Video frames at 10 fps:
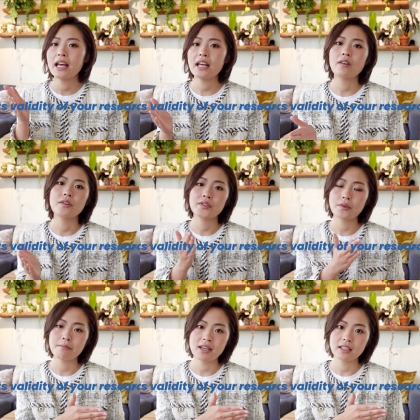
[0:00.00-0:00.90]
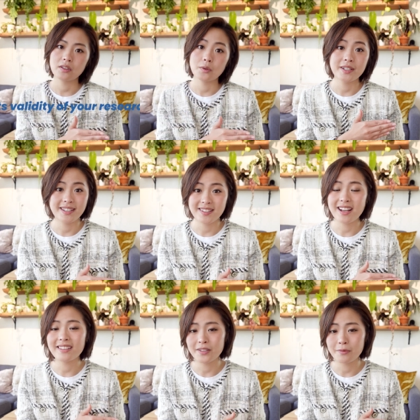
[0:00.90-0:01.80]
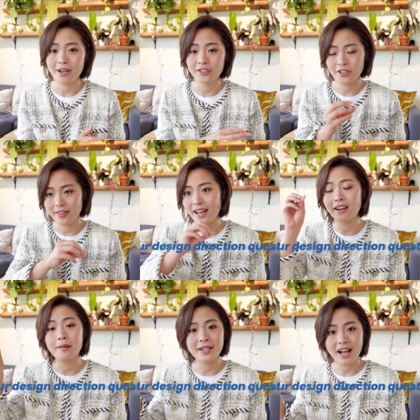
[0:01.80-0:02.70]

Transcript: and also make your design direction that comes